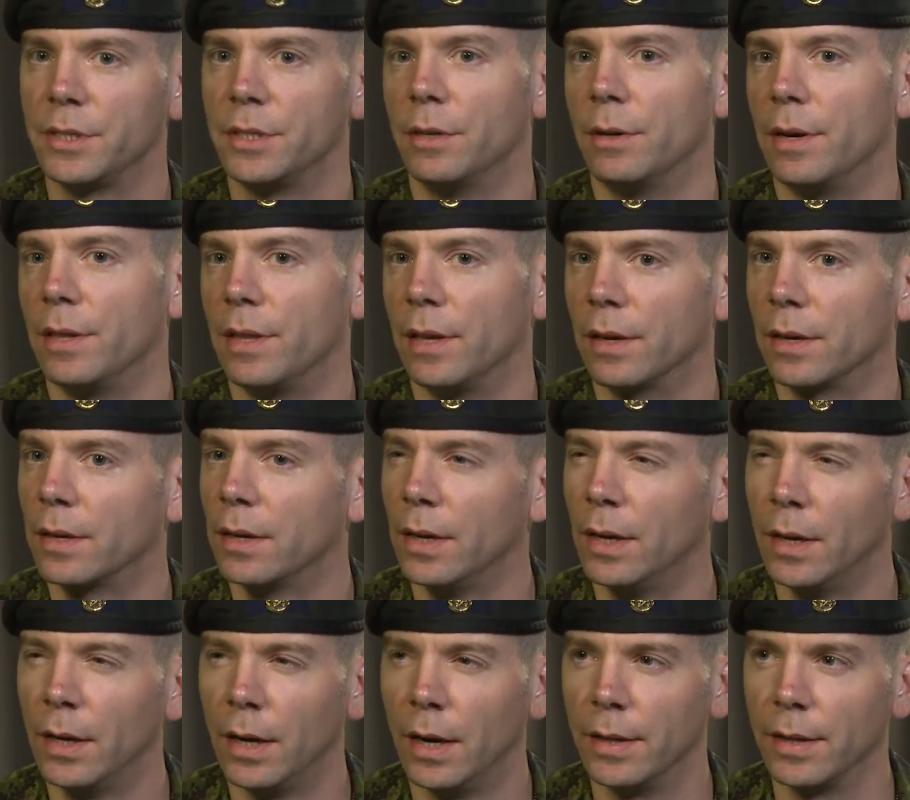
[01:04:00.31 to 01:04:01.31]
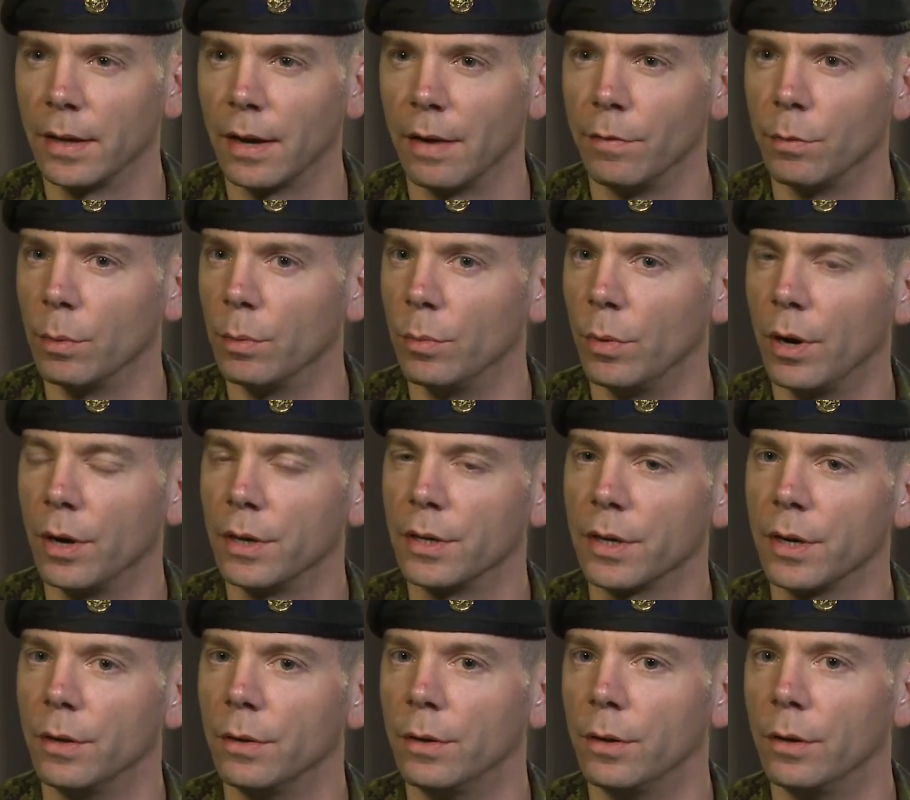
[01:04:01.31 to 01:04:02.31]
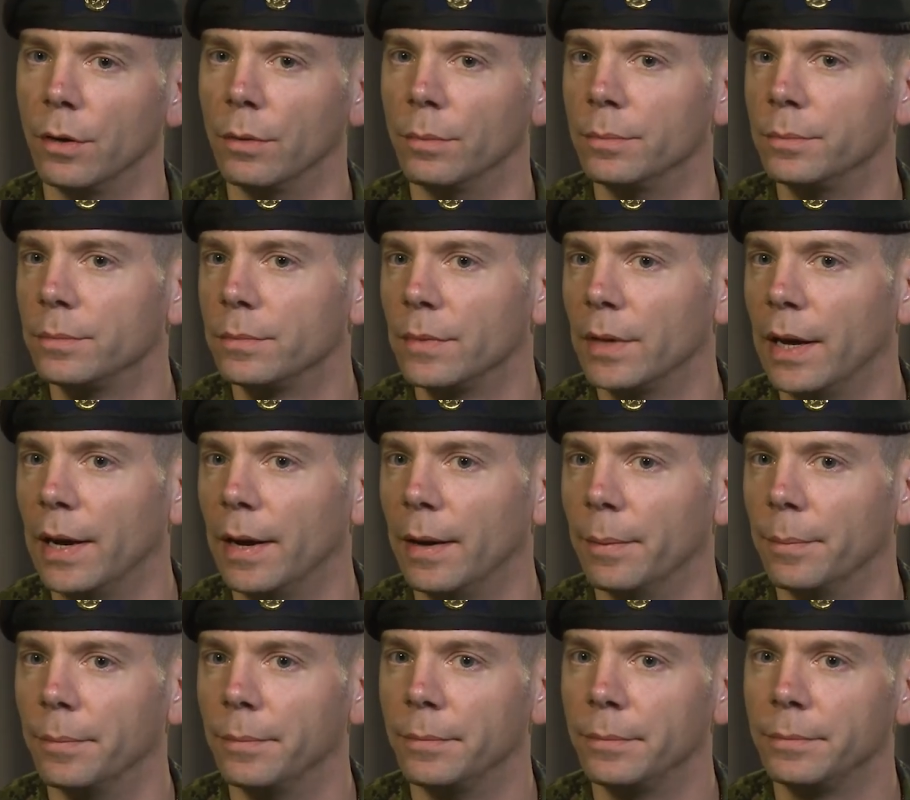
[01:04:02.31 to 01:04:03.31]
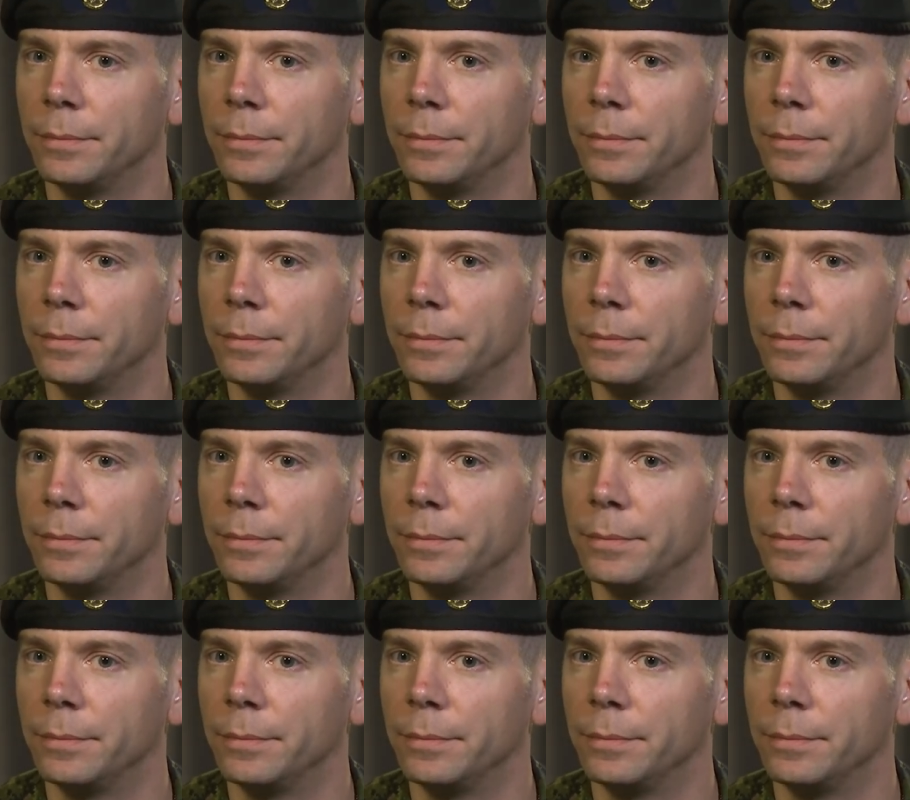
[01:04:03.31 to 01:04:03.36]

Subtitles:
So I think everyone wanted to go home.